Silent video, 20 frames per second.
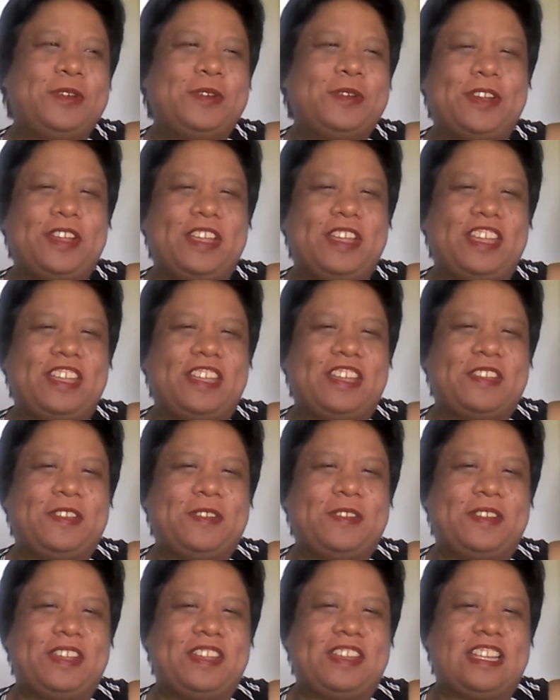Who
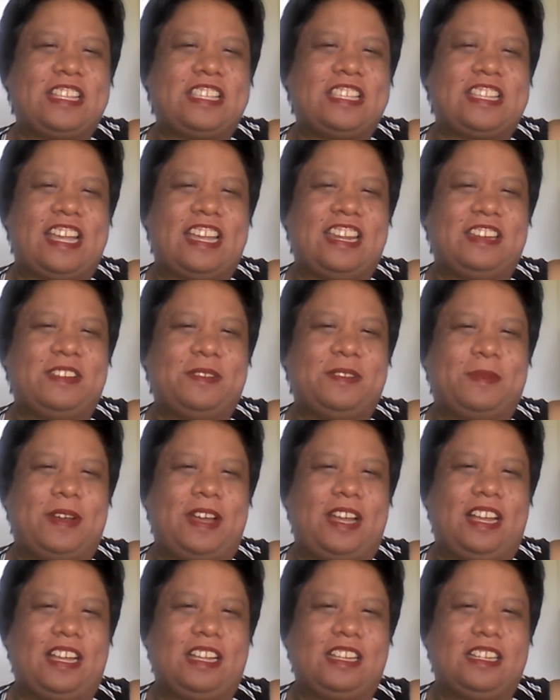are you excited to
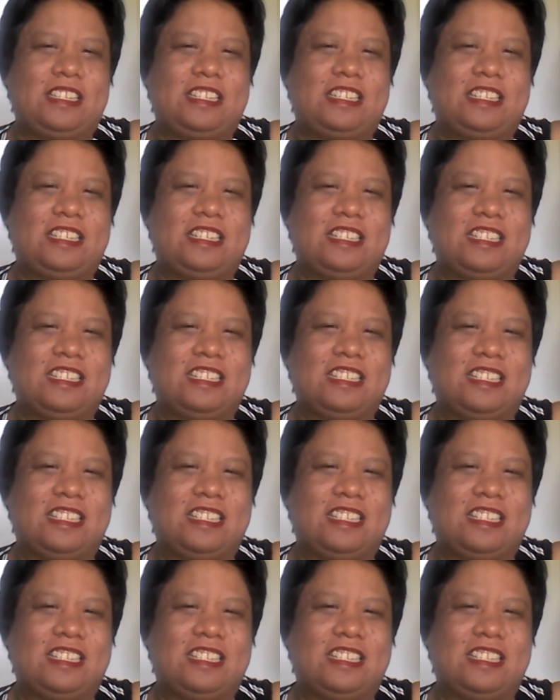watch?